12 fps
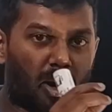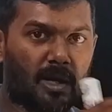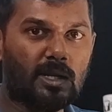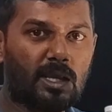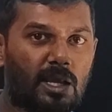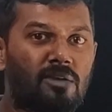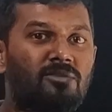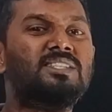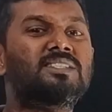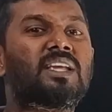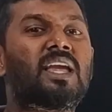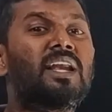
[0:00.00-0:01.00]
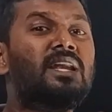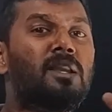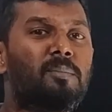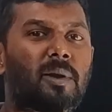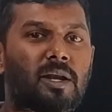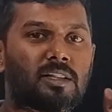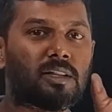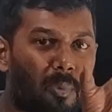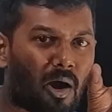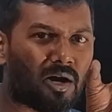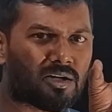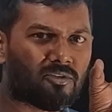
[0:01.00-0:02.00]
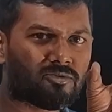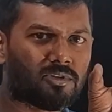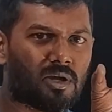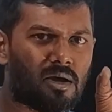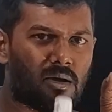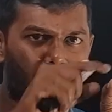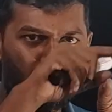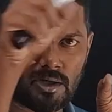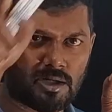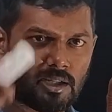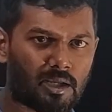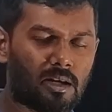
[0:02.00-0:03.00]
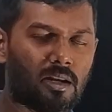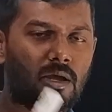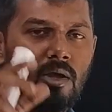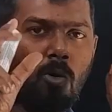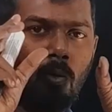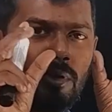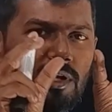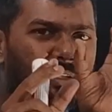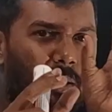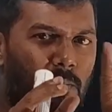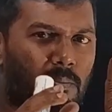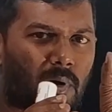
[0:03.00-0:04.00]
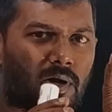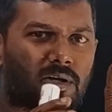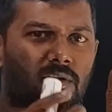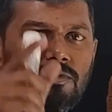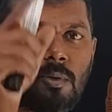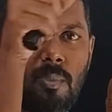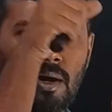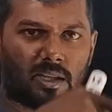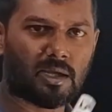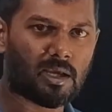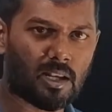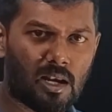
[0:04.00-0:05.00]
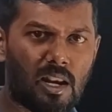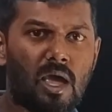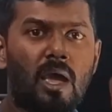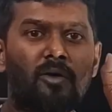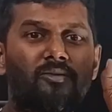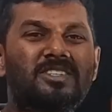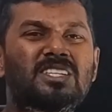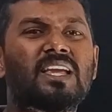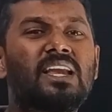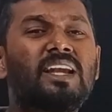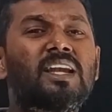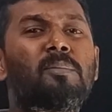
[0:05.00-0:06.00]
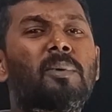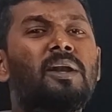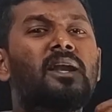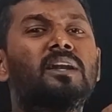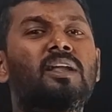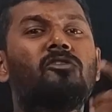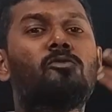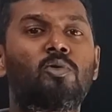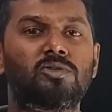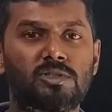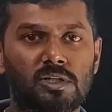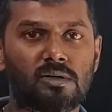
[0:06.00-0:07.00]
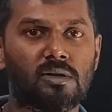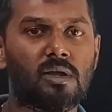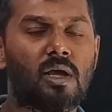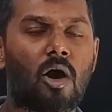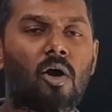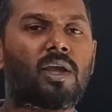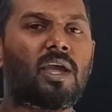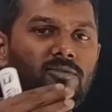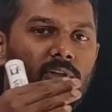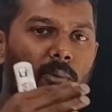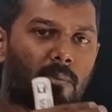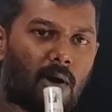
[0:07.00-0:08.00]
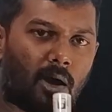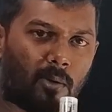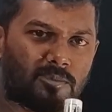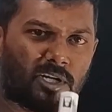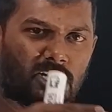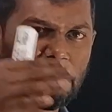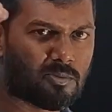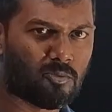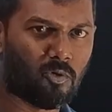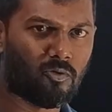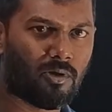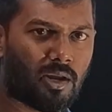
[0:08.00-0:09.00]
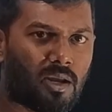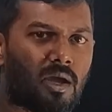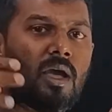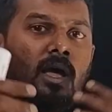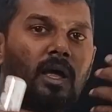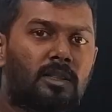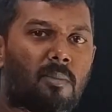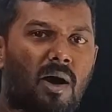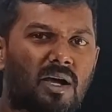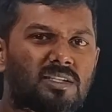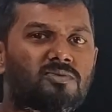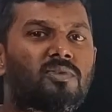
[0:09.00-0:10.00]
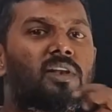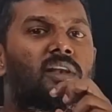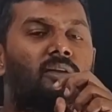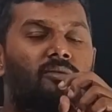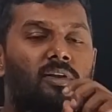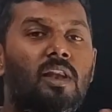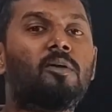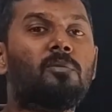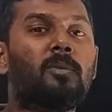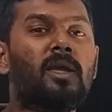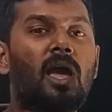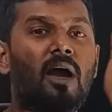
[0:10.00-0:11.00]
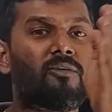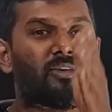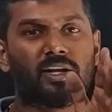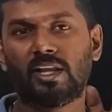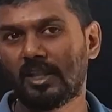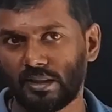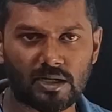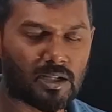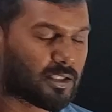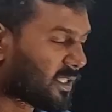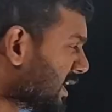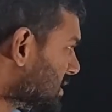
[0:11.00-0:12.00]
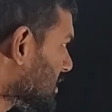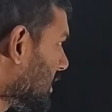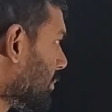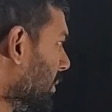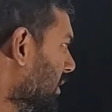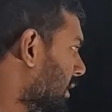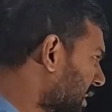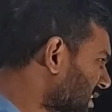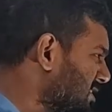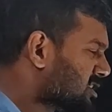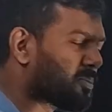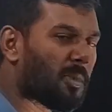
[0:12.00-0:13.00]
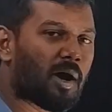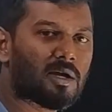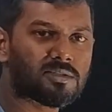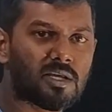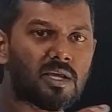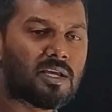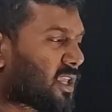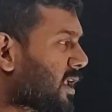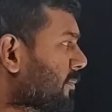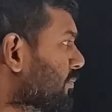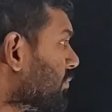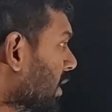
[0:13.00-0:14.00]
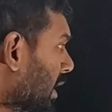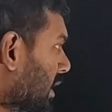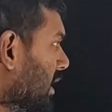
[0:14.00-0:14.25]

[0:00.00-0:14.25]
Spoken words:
particle which is independent, the part of the particle, only some part of the particle which is independent of motion. Okay, if the object is moving, the mass will not be affecting that. That is nothing but rest mass. See